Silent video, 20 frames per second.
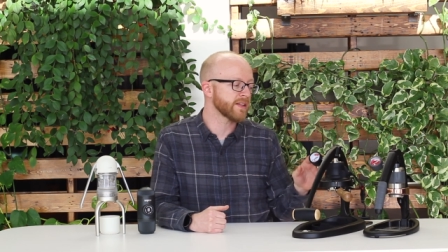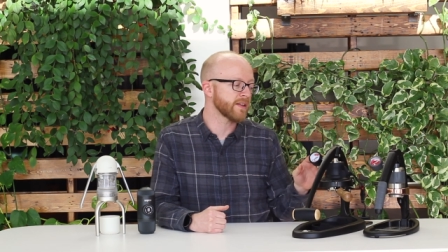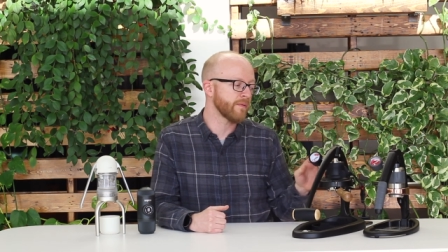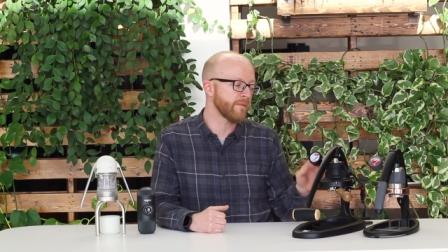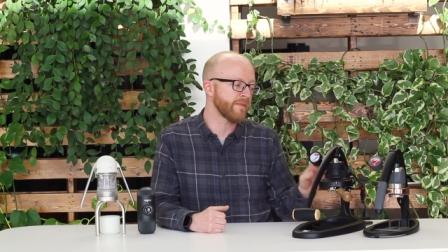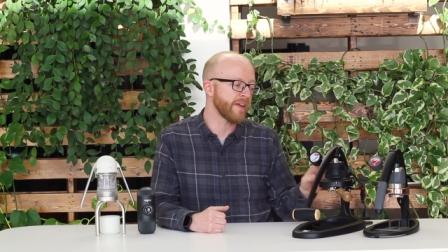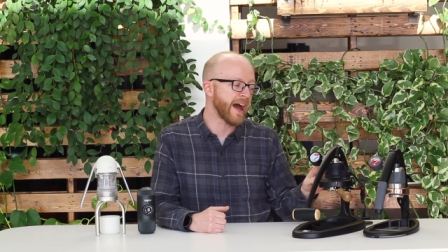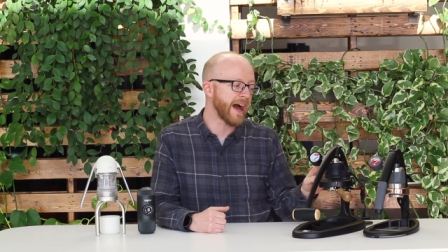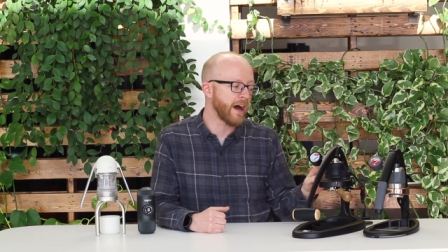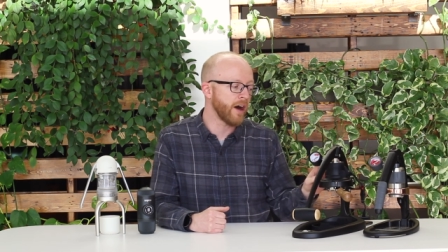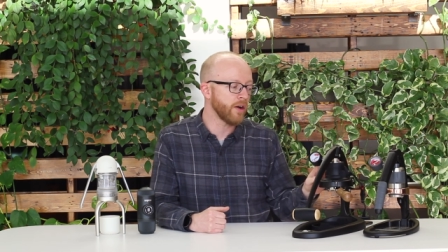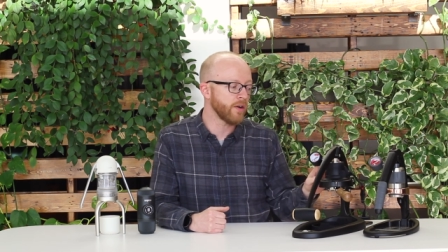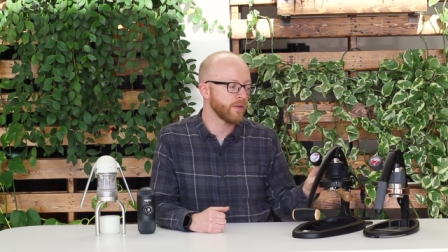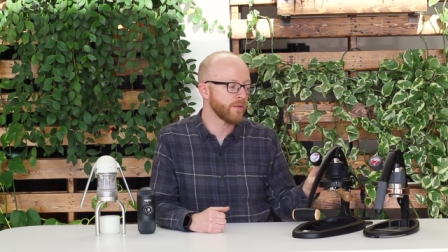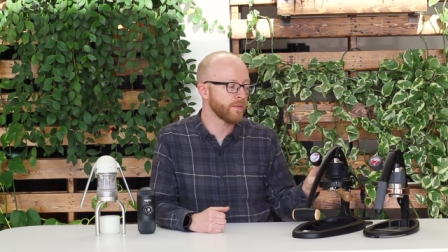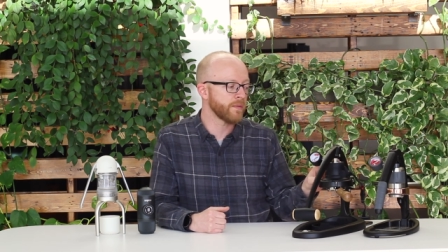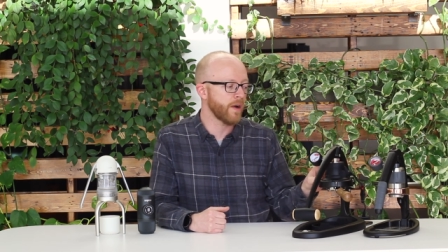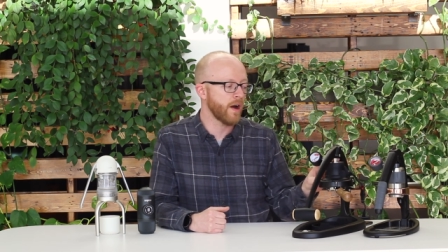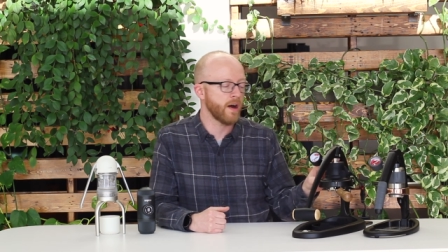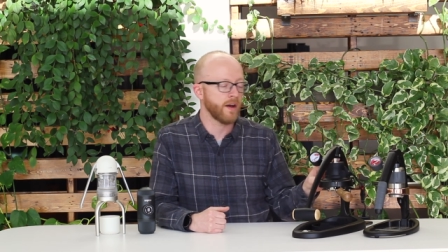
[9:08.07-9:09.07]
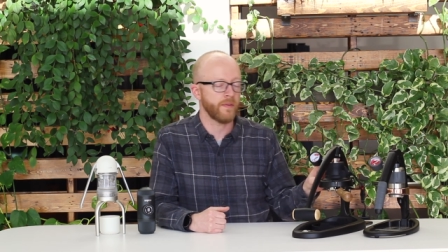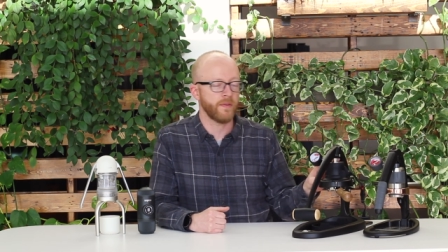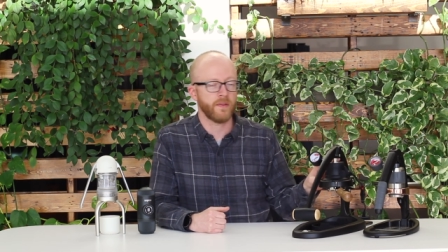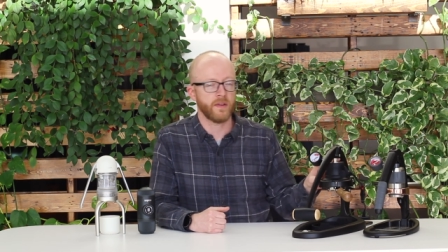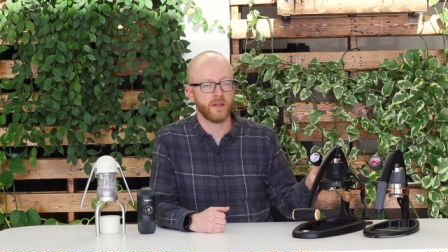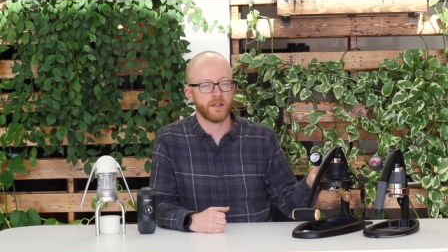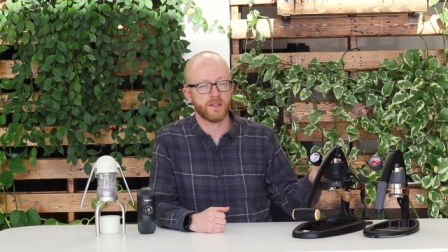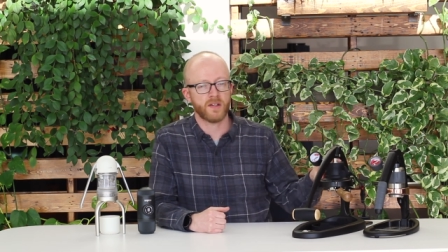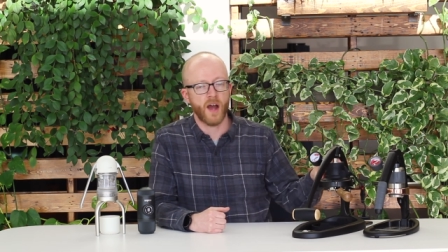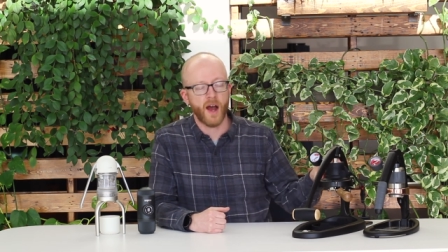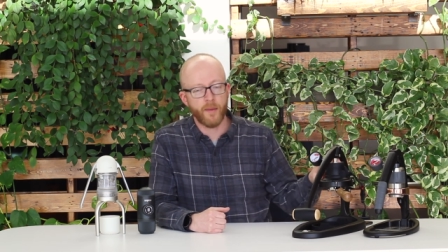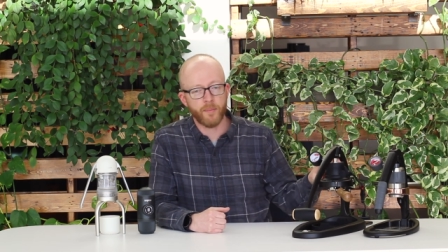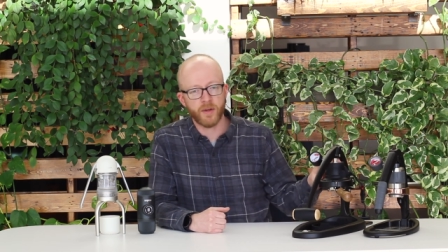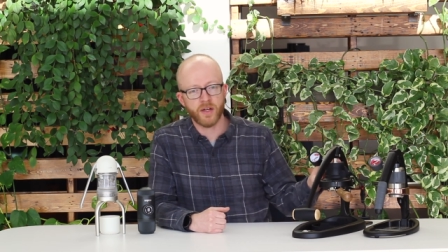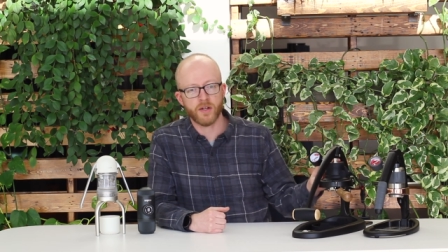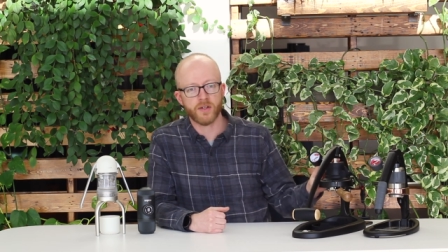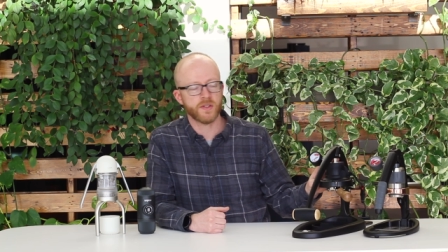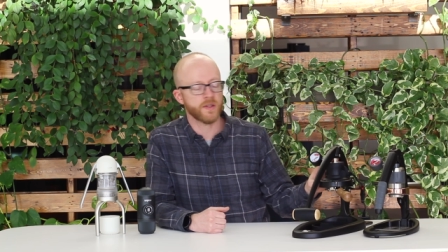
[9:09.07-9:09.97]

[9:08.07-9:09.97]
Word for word: the valve on the top here